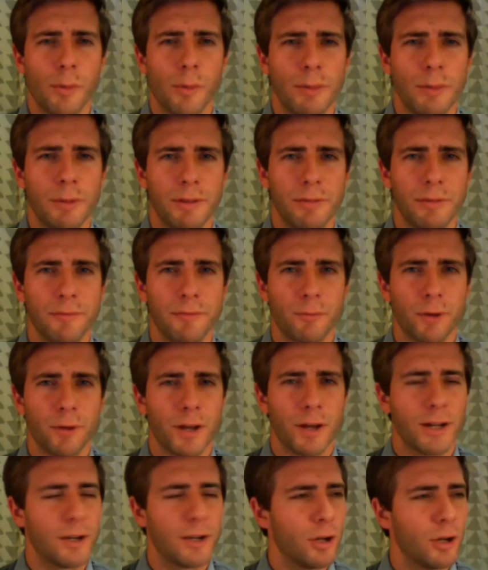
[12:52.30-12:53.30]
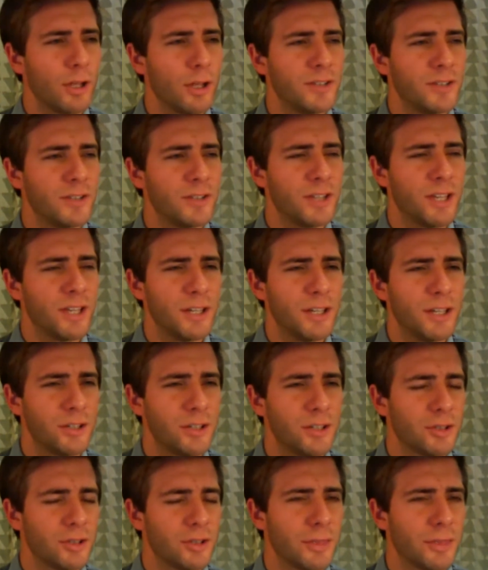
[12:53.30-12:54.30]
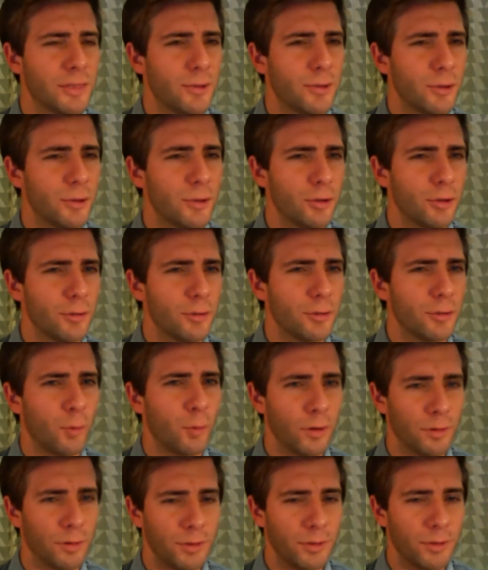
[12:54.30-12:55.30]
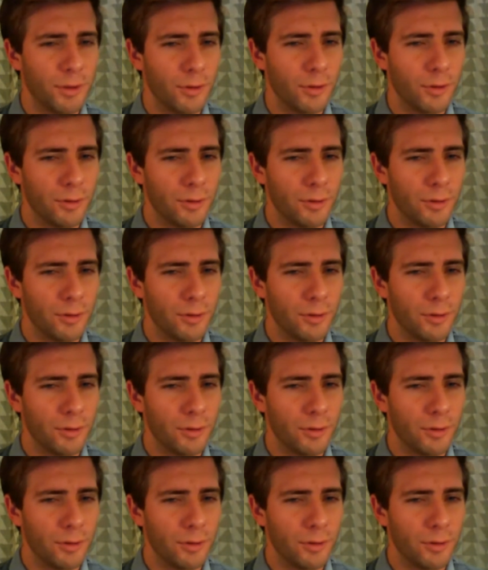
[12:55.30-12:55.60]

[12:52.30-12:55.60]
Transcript: me, Fred, or is he in his 3rd or 4th year?